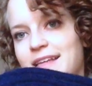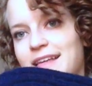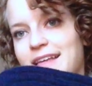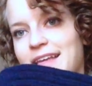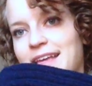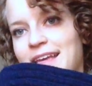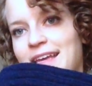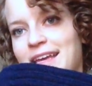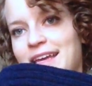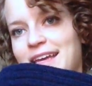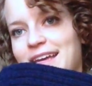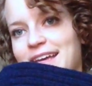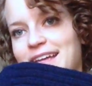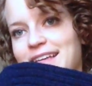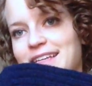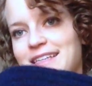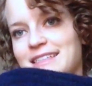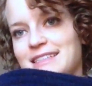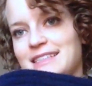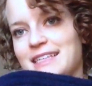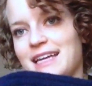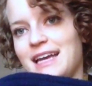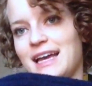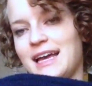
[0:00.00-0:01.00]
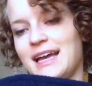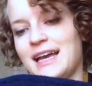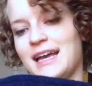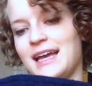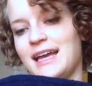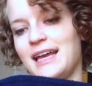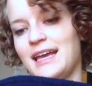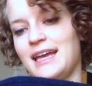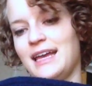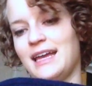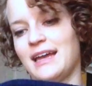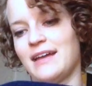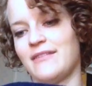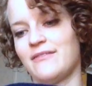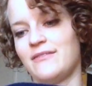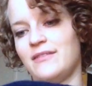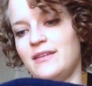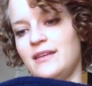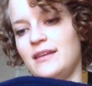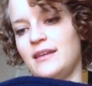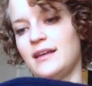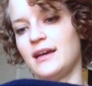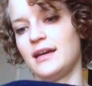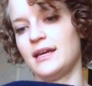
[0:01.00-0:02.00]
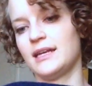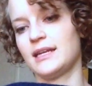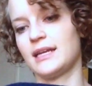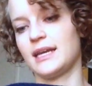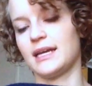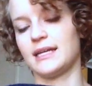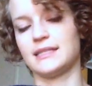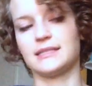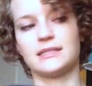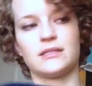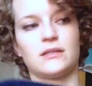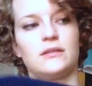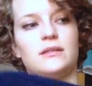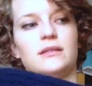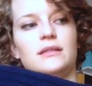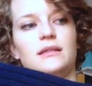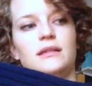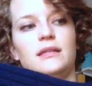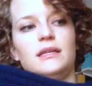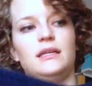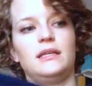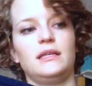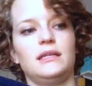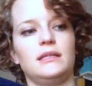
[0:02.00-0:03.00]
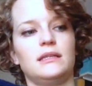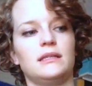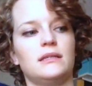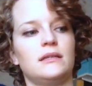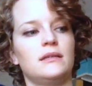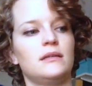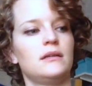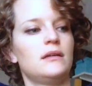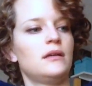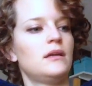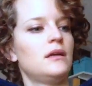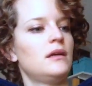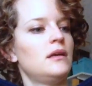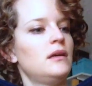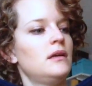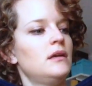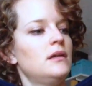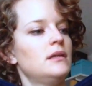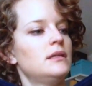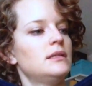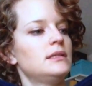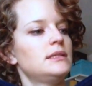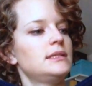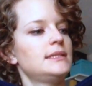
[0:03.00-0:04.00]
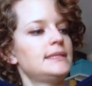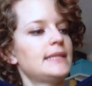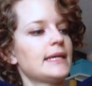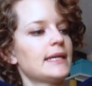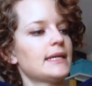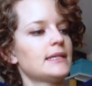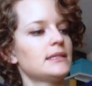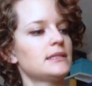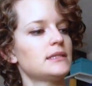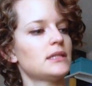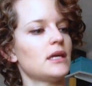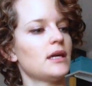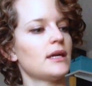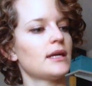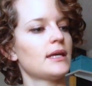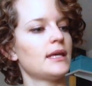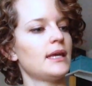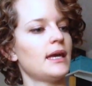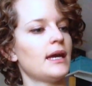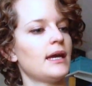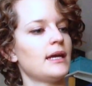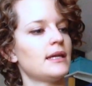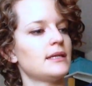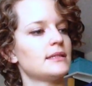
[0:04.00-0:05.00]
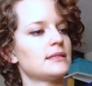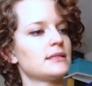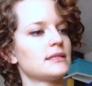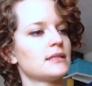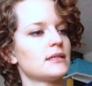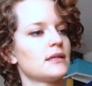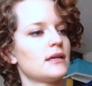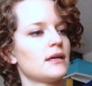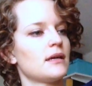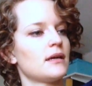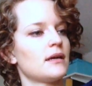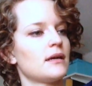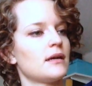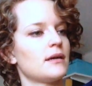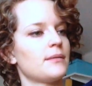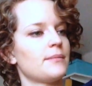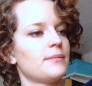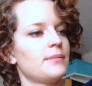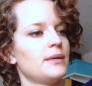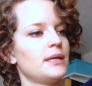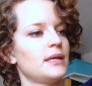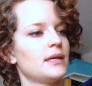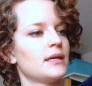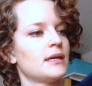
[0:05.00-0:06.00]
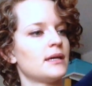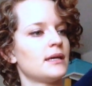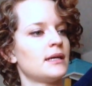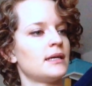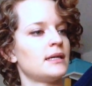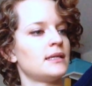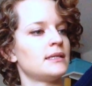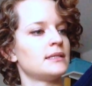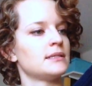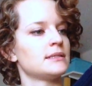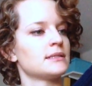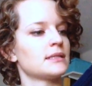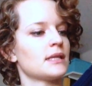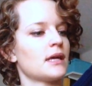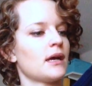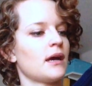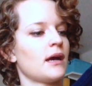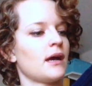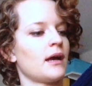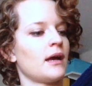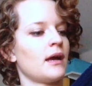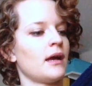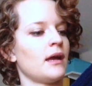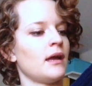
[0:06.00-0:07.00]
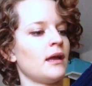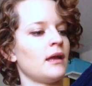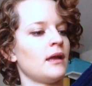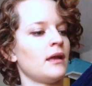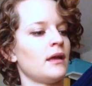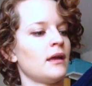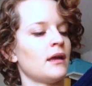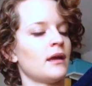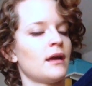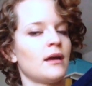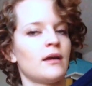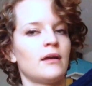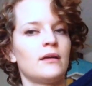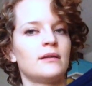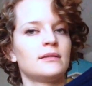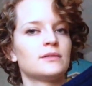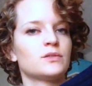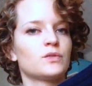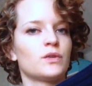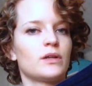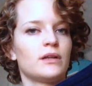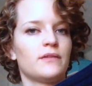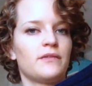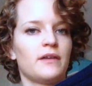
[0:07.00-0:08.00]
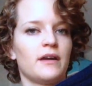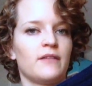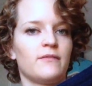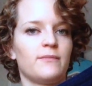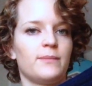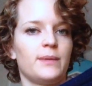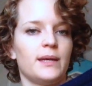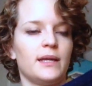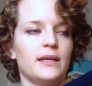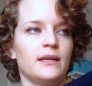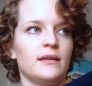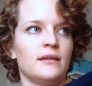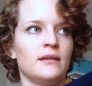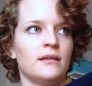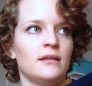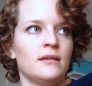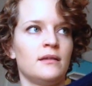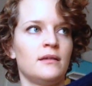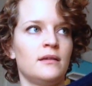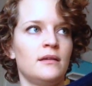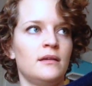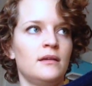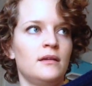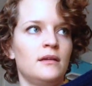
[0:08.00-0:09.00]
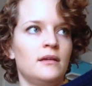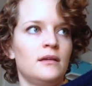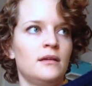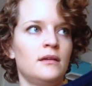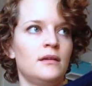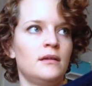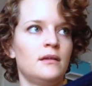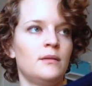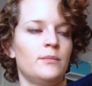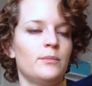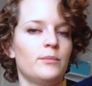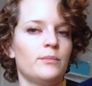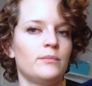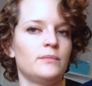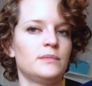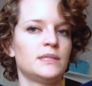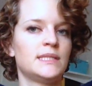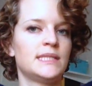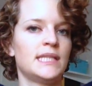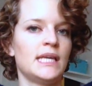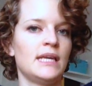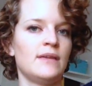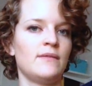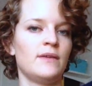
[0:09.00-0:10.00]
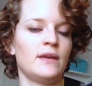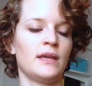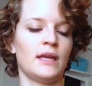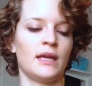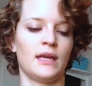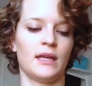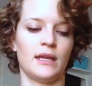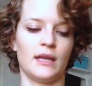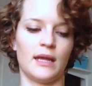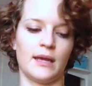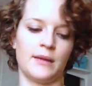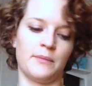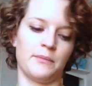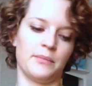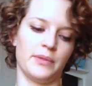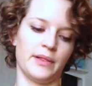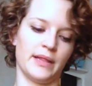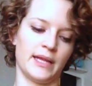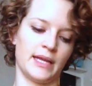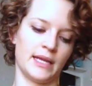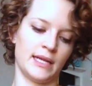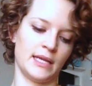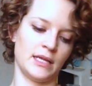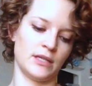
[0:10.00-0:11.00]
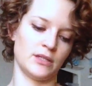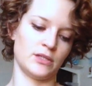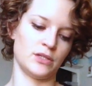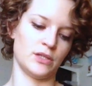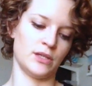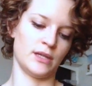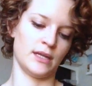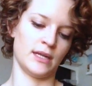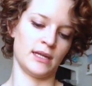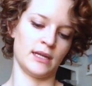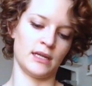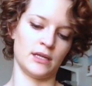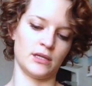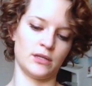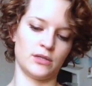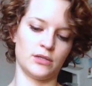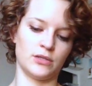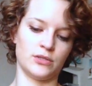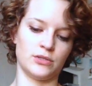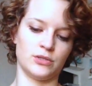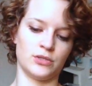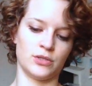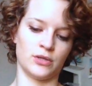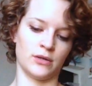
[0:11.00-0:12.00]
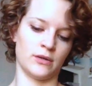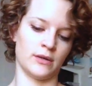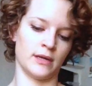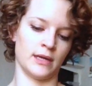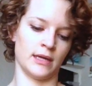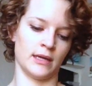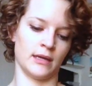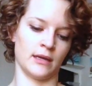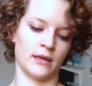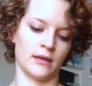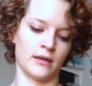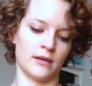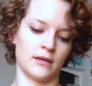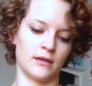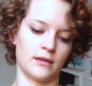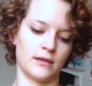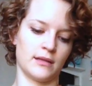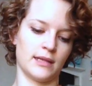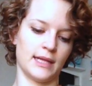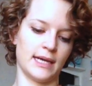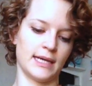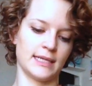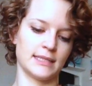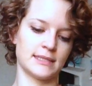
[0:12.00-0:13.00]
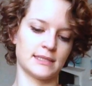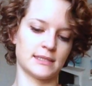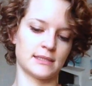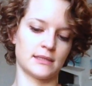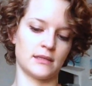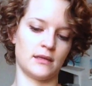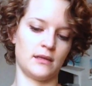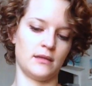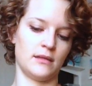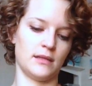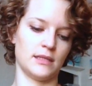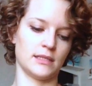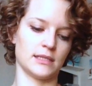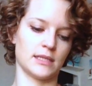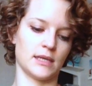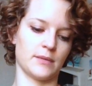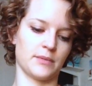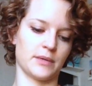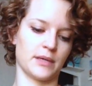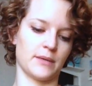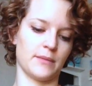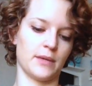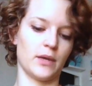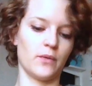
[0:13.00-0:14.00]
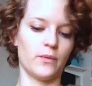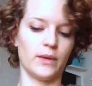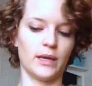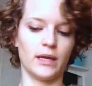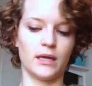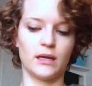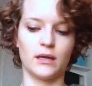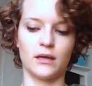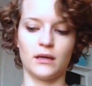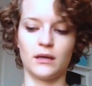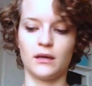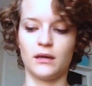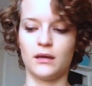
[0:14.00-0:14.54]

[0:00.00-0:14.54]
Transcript: and I have not cast on the second sock yet because I sort of have been saving it and planning to knit it during class this upcoming week,